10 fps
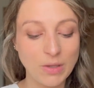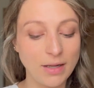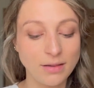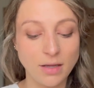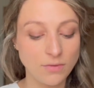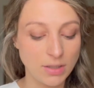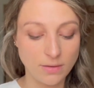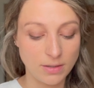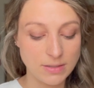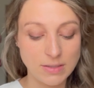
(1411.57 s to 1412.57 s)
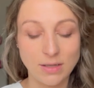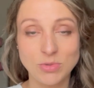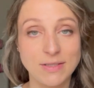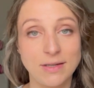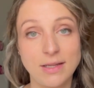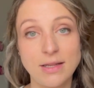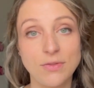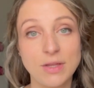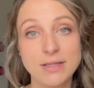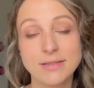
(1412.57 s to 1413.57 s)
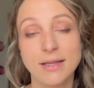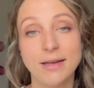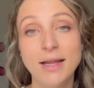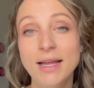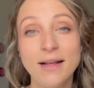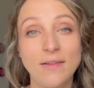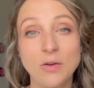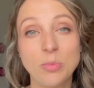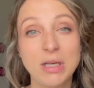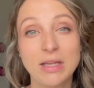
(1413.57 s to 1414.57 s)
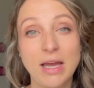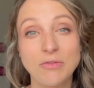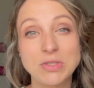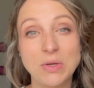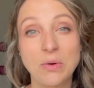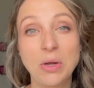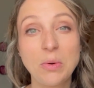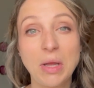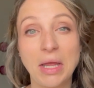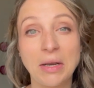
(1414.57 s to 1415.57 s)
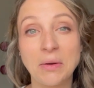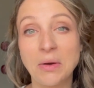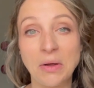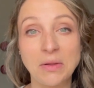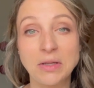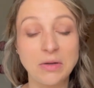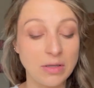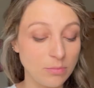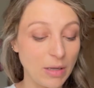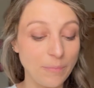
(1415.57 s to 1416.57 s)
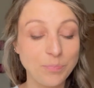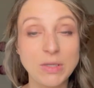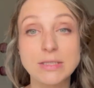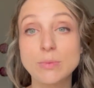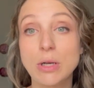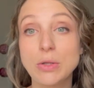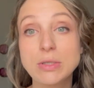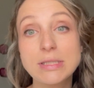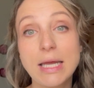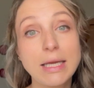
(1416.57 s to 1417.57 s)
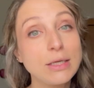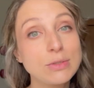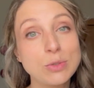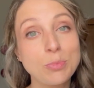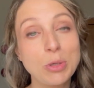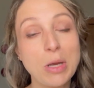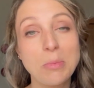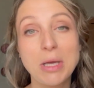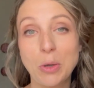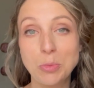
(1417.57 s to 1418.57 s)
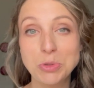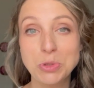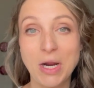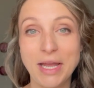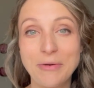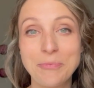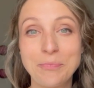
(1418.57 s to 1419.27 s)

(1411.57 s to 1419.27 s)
I love it. Honestly, I'm just gonna eat this and a little bit of that risotto and call it good, but that's what it looks like. Super yummy. I hope you try it.